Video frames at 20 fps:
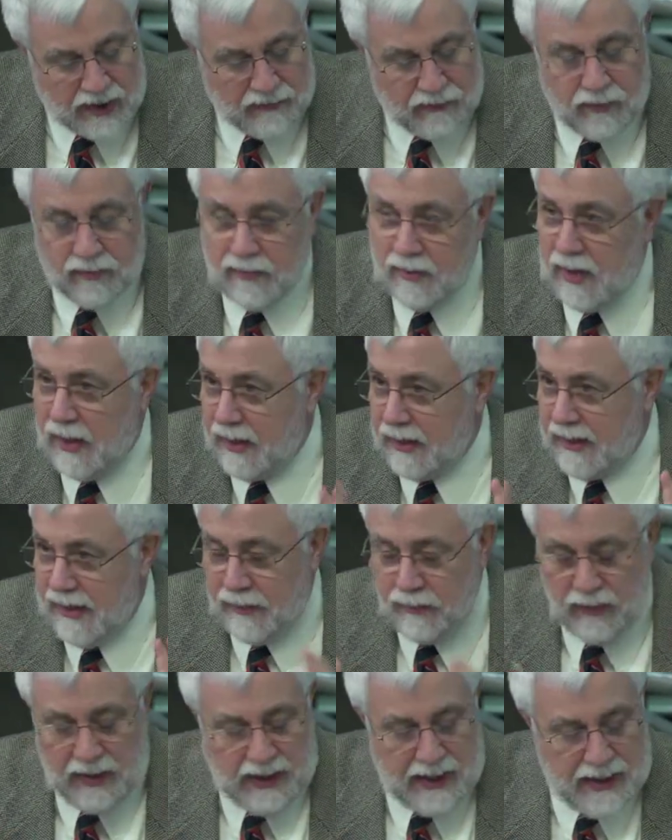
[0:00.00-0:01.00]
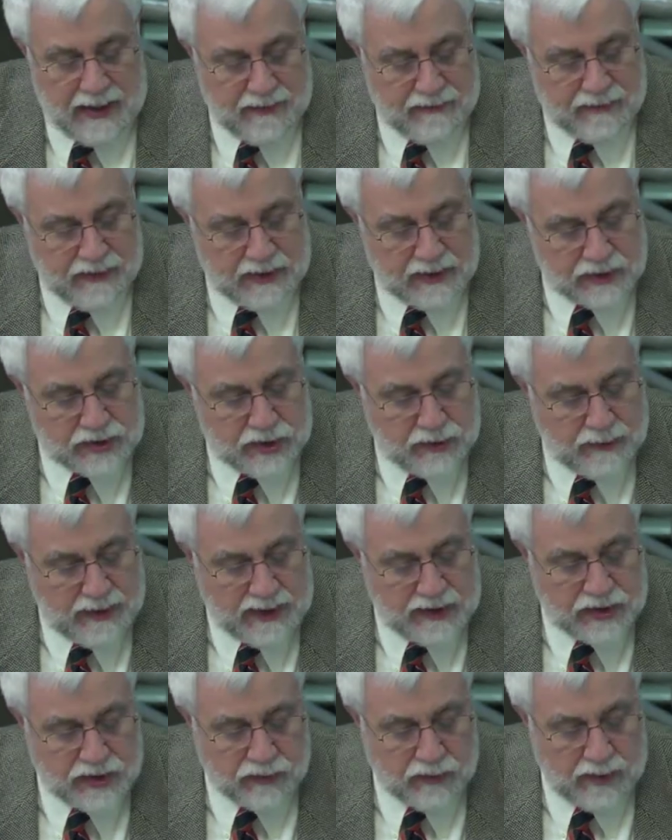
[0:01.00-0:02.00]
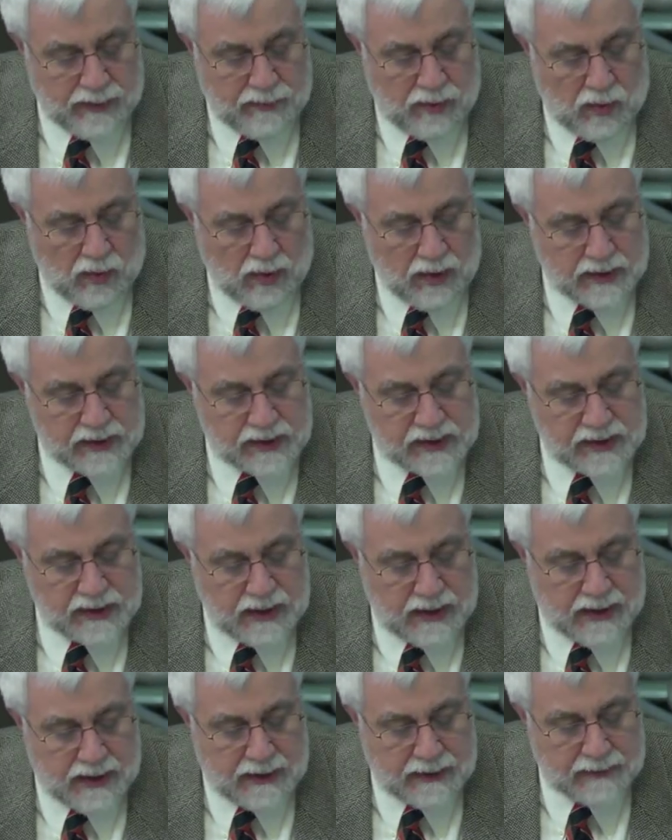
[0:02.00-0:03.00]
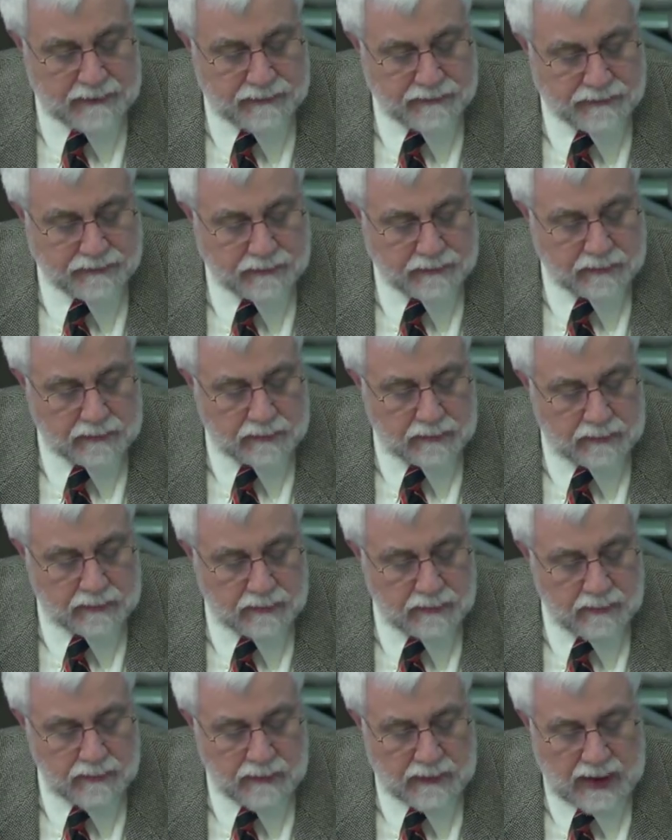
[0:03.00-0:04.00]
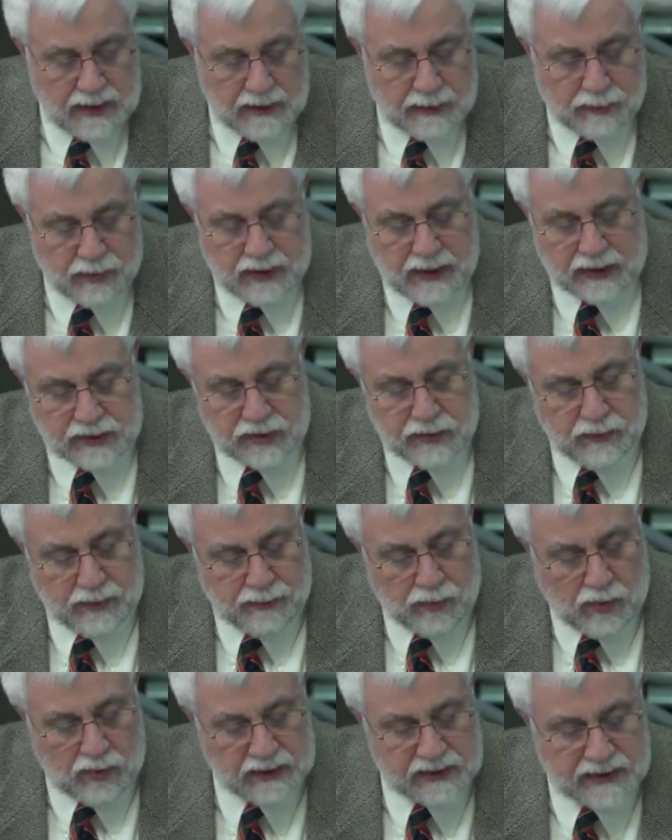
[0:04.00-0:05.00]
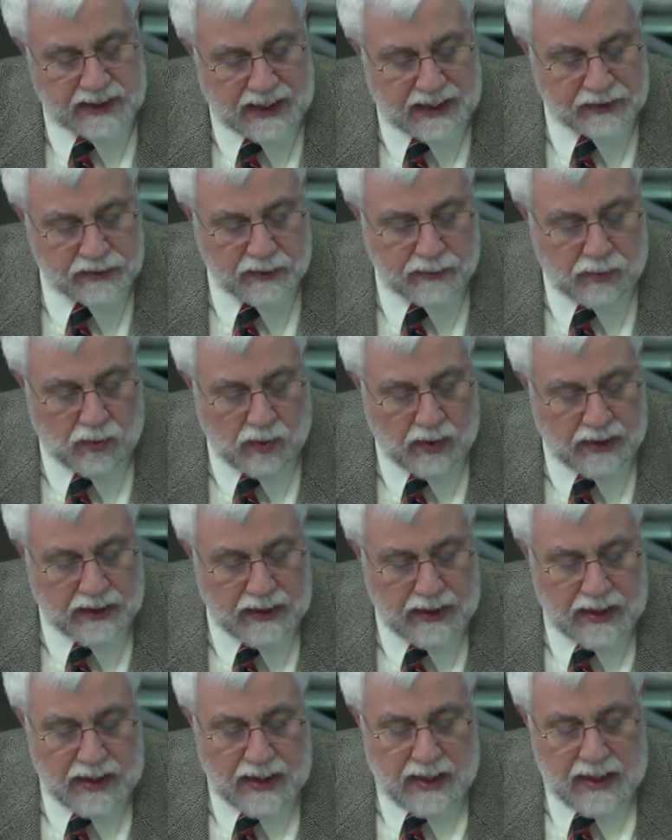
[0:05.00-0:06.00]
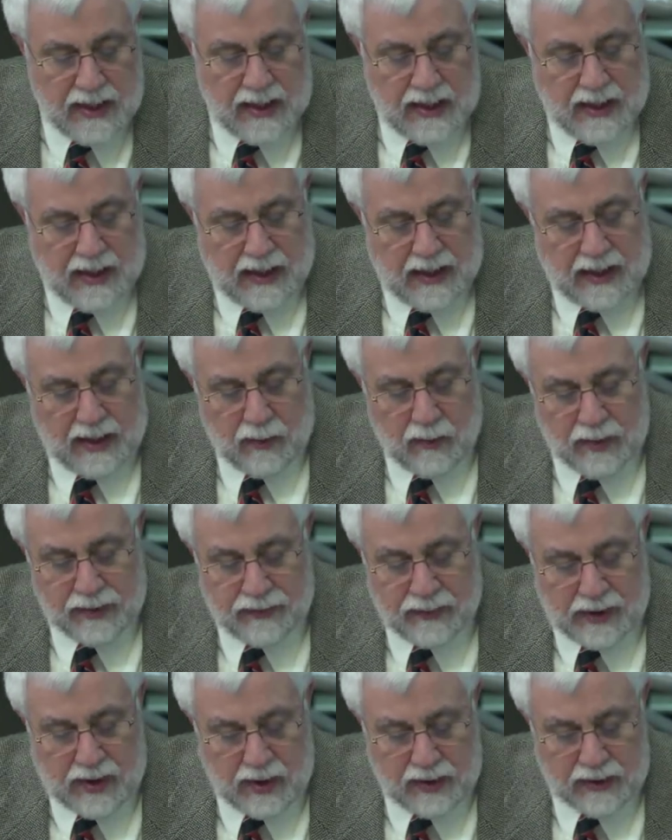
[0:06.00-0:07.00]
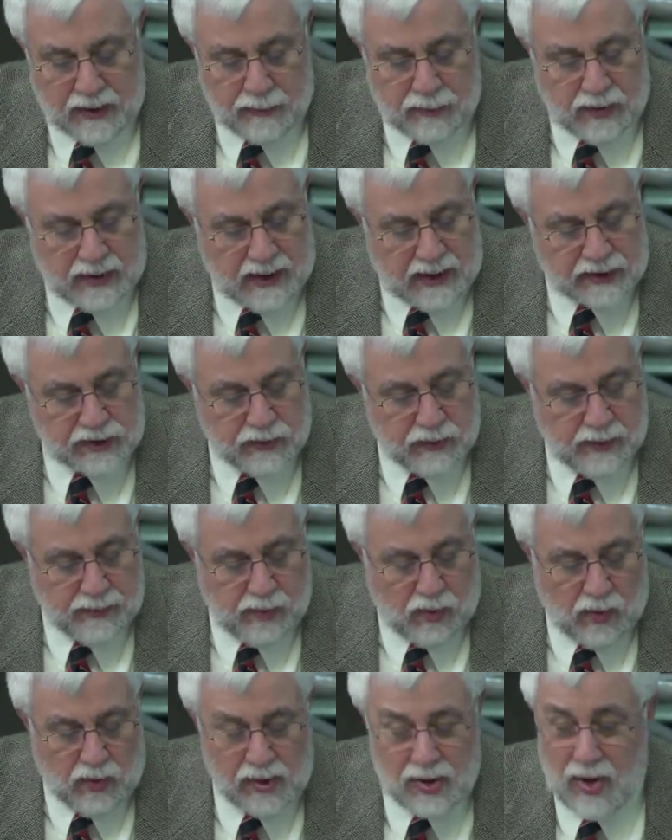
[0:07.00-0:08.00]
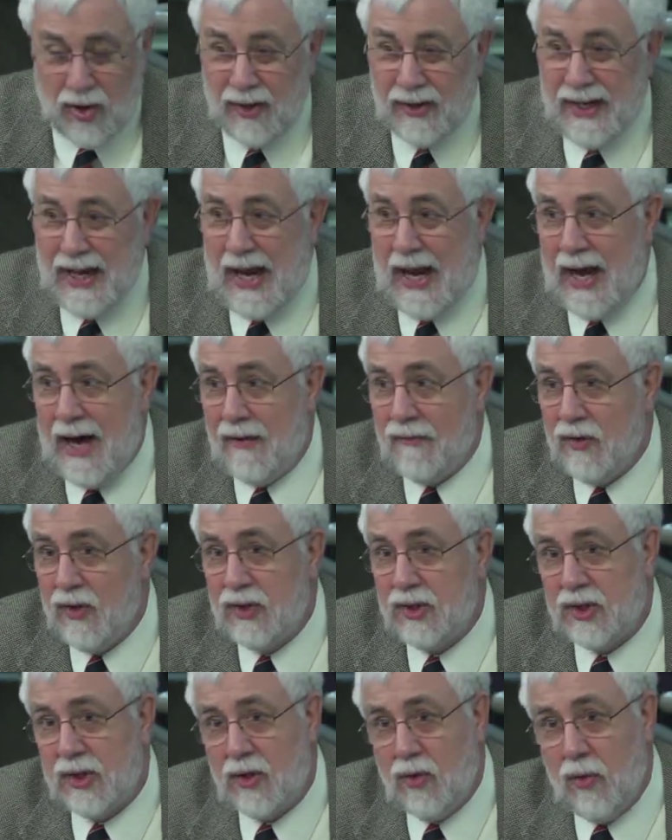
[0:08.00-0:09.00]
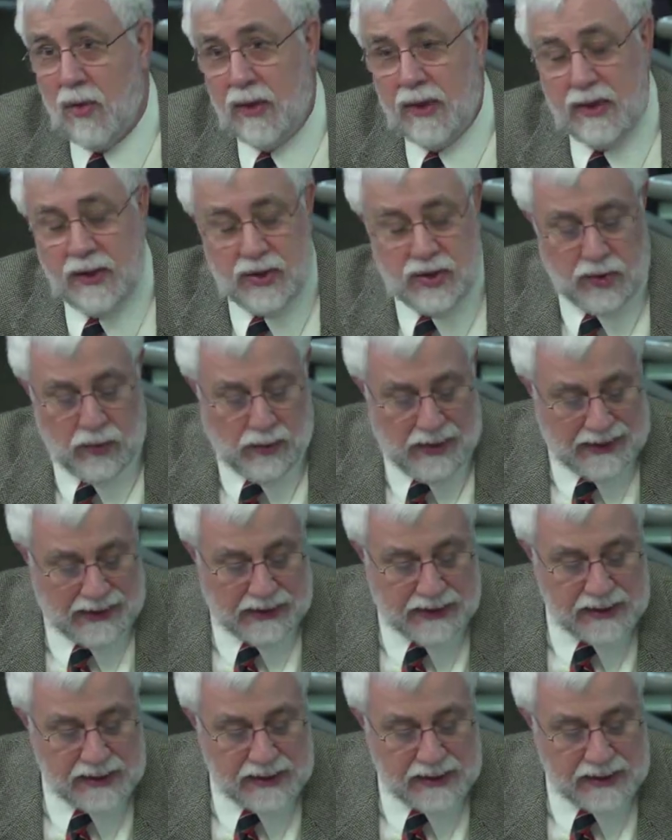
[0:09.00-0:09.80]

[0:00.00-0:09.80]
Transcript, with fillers: off, again, we have uh, two major reports. Um, the production report, stocks report. Uh, with regard to the production report, on average, according to at